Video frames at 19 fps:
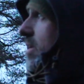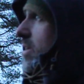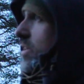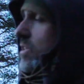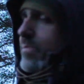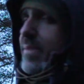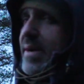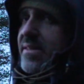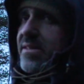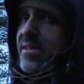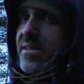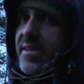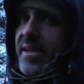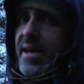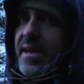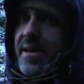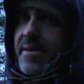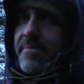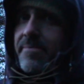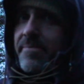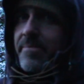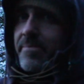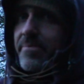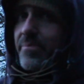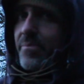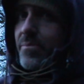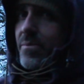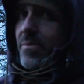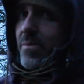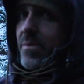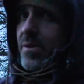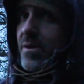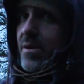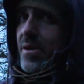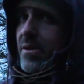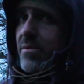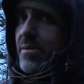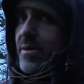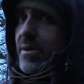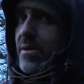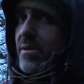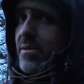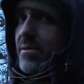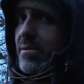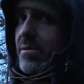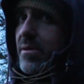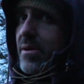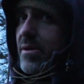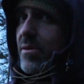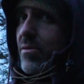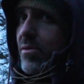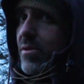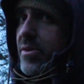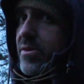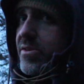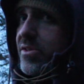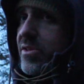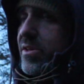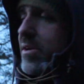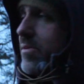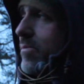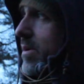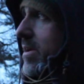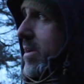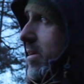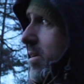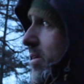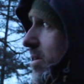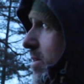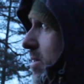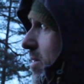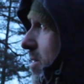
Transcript: unexpected day, you know, in, in all honesty. We